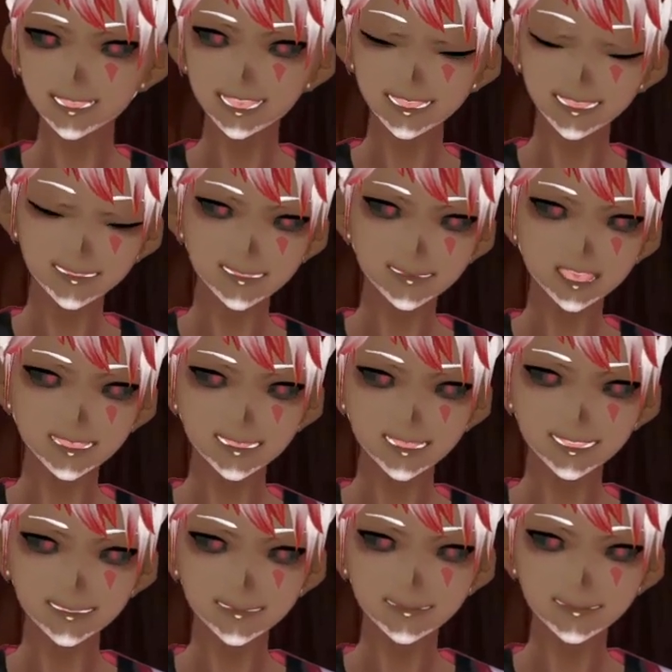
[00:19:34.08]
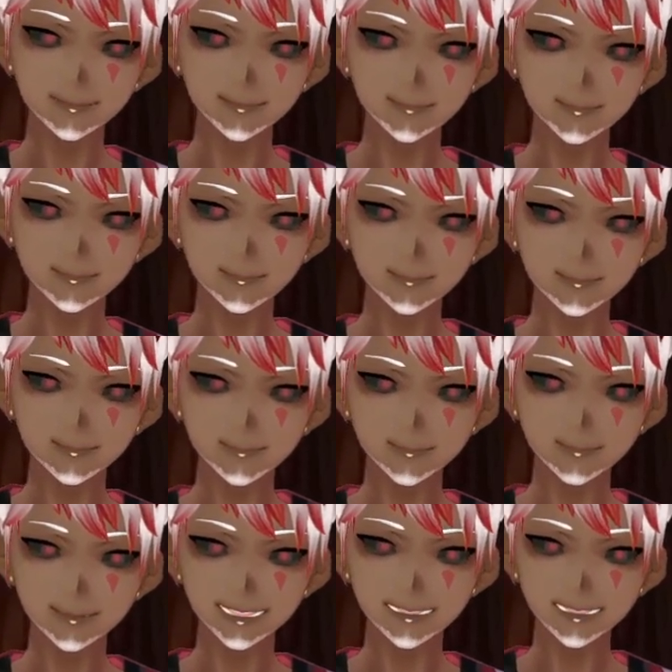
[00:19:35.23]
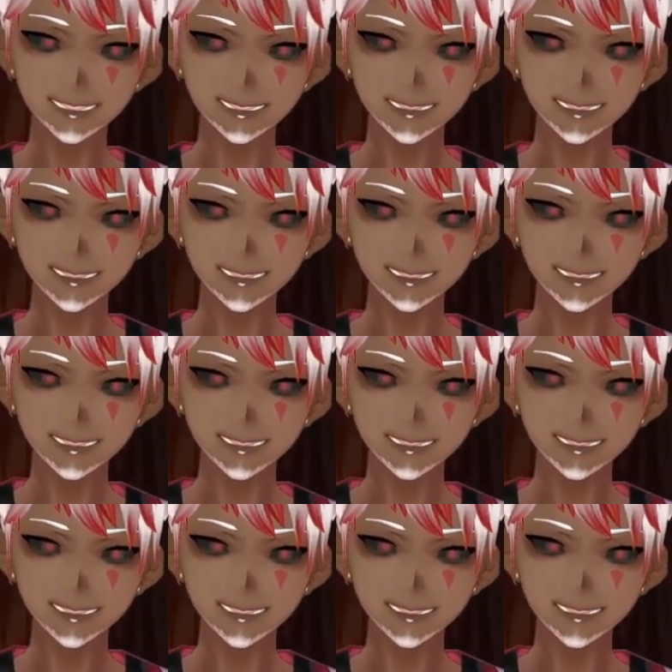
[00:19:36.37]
And as always, stay